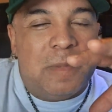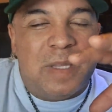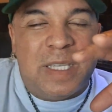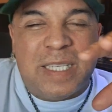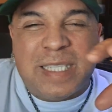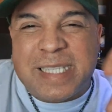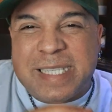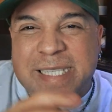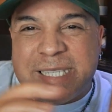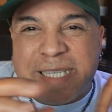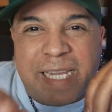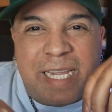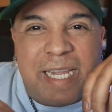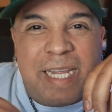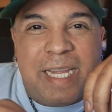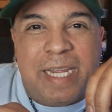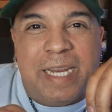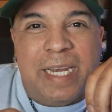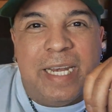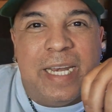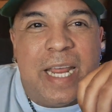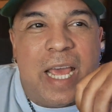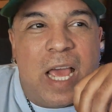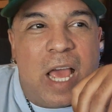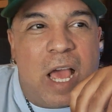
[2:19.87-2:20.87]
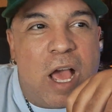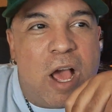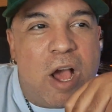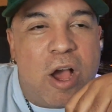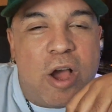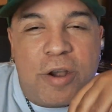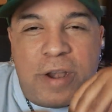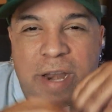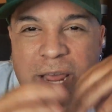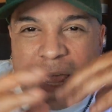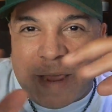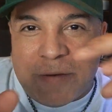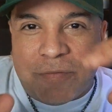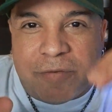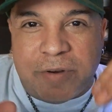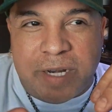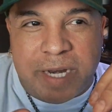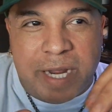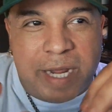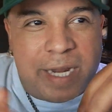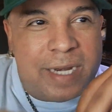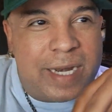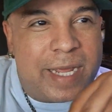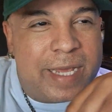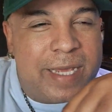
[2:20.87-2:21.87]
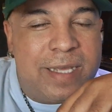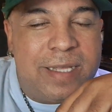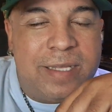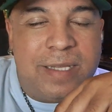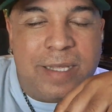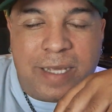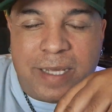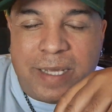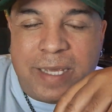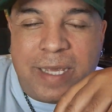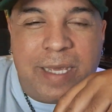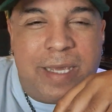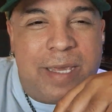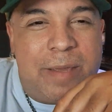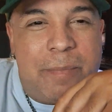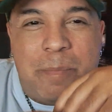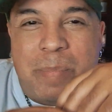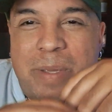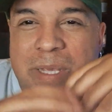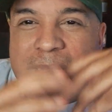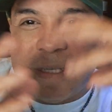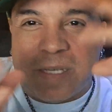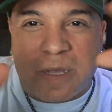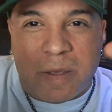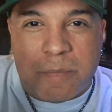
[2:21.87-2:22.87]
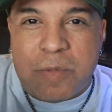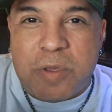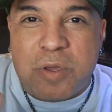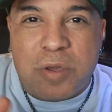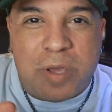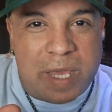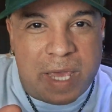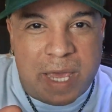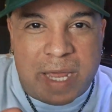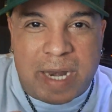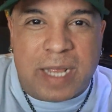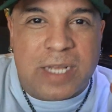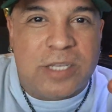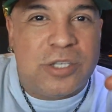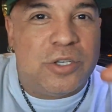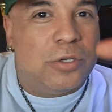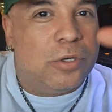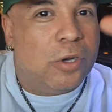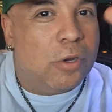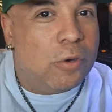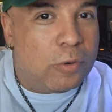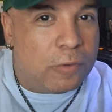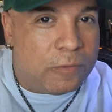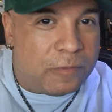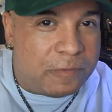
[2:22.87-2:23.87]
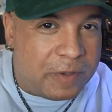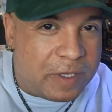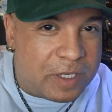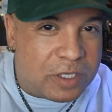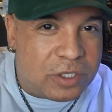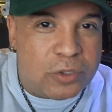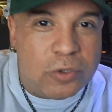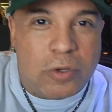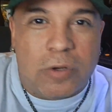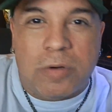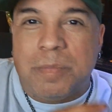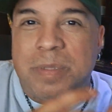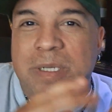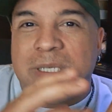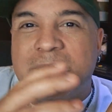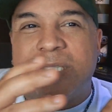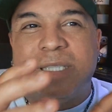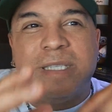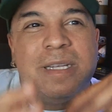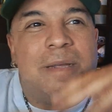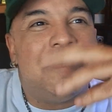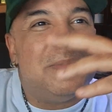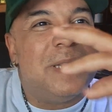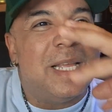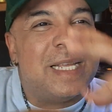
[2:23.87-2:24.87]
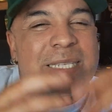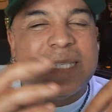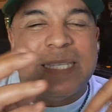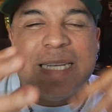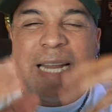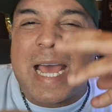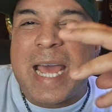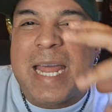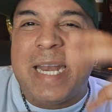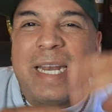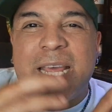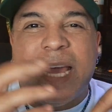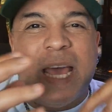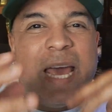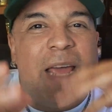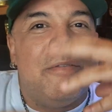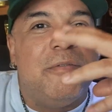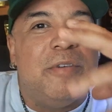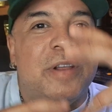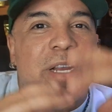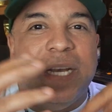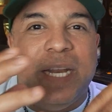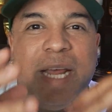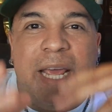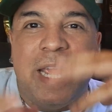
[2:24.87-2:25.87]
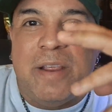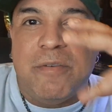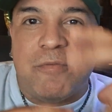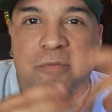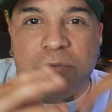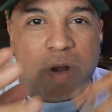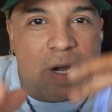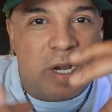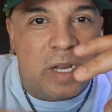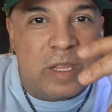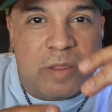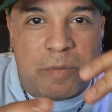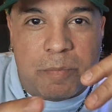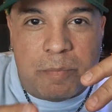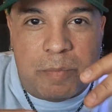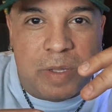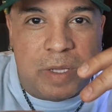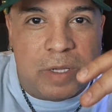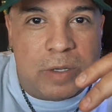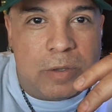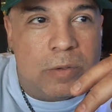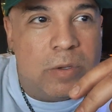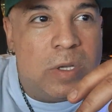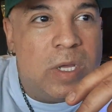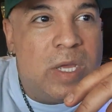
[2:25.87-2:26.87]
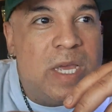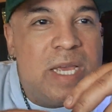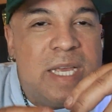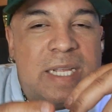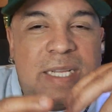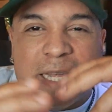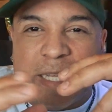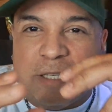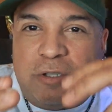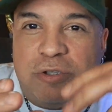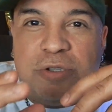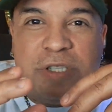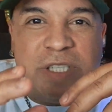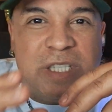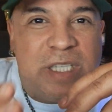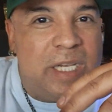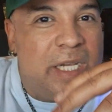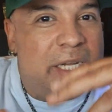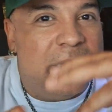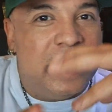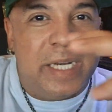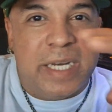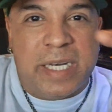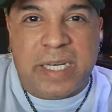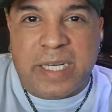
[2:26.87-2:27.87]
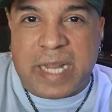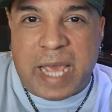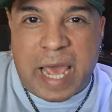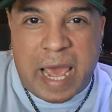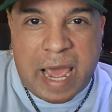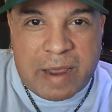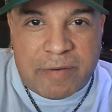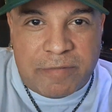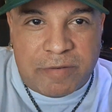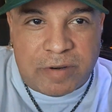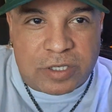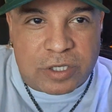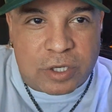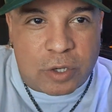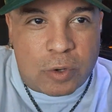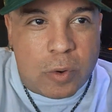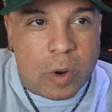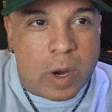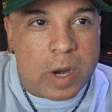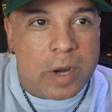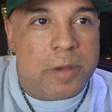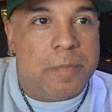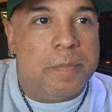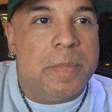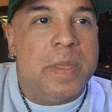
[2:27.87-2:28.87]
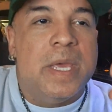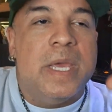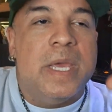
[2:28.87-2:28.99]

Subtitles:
seen on everyday. Like, it can be something you can get at your local fish store, but something that's not everyday run-of-the-mill that you see in the average aquarium.